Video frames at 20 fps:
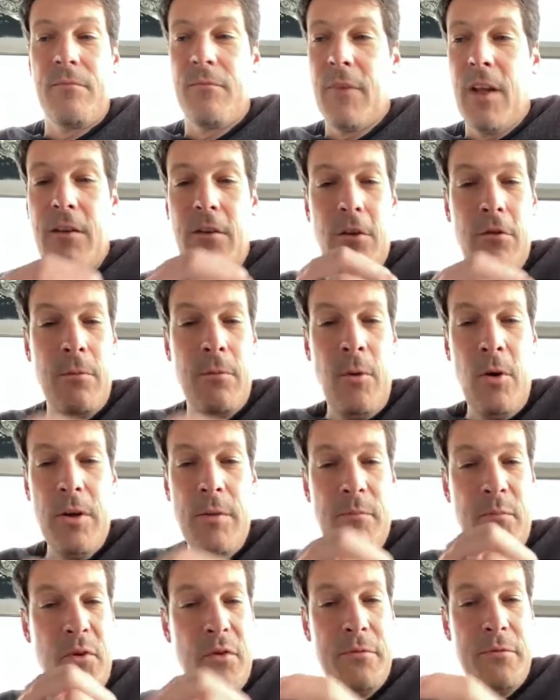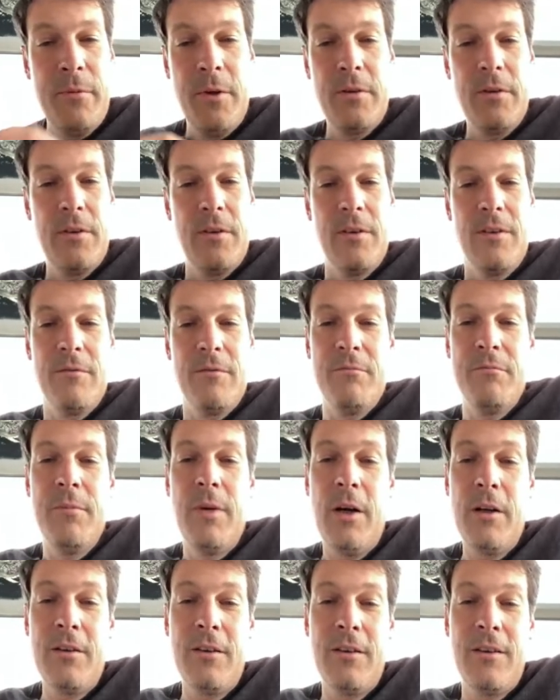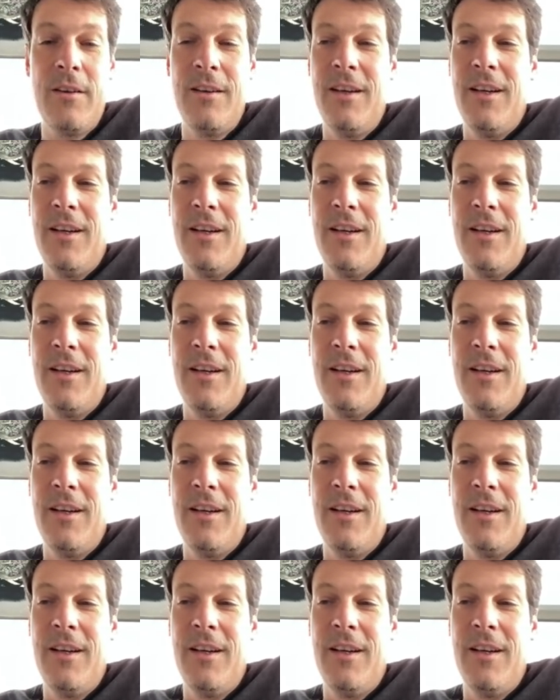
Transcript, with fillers: It's a small improvement, but